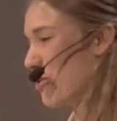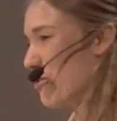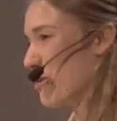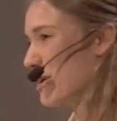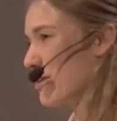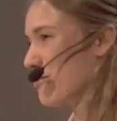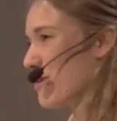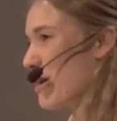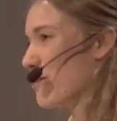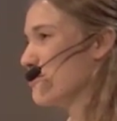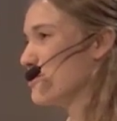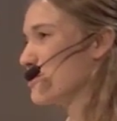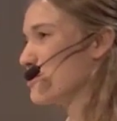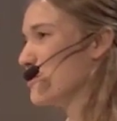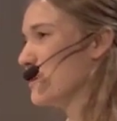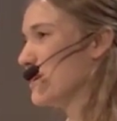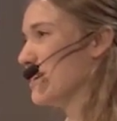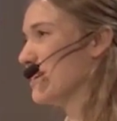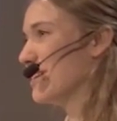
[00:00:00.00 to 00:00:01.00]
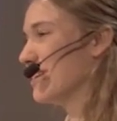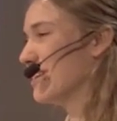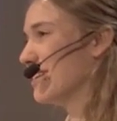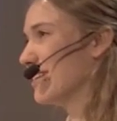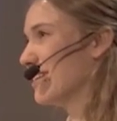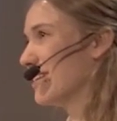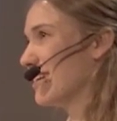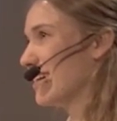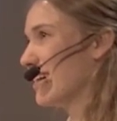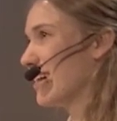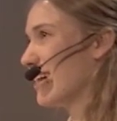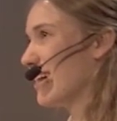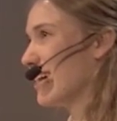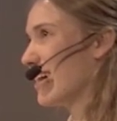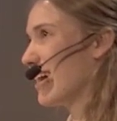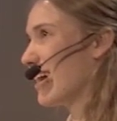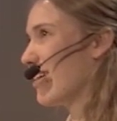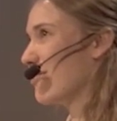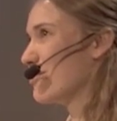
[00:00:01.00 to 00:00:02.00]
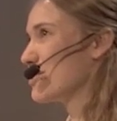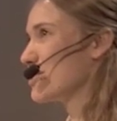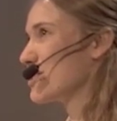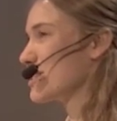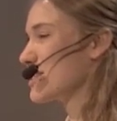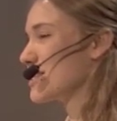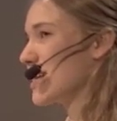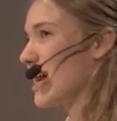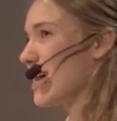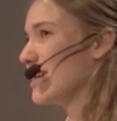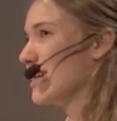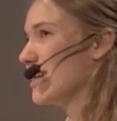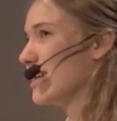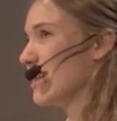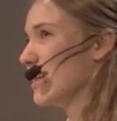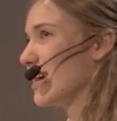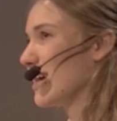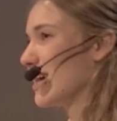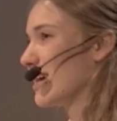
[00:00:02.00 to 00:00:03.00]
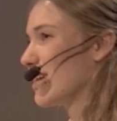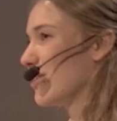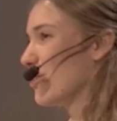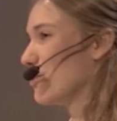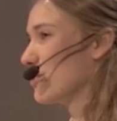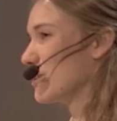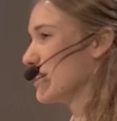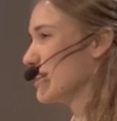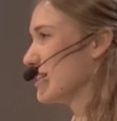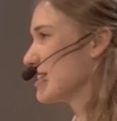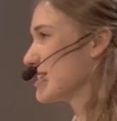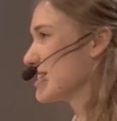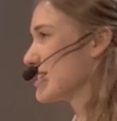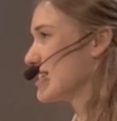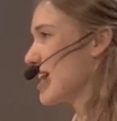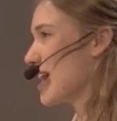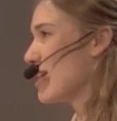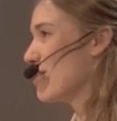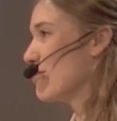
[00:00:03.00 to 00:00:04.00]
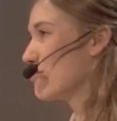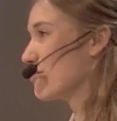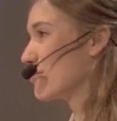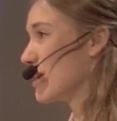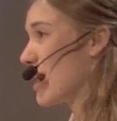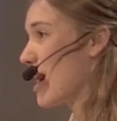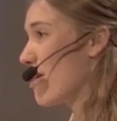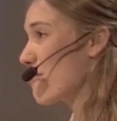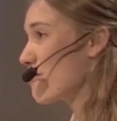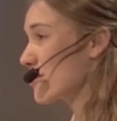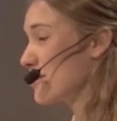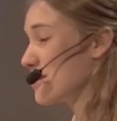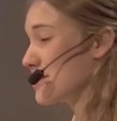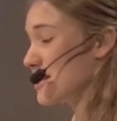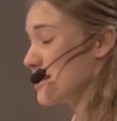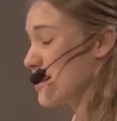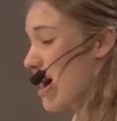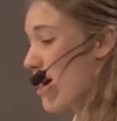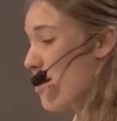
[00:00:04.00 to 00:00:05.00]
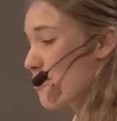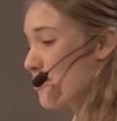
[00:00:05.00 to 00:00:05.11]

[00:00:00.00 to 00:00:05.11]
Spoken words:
going around me, and I was just standing there holding this stay for hours and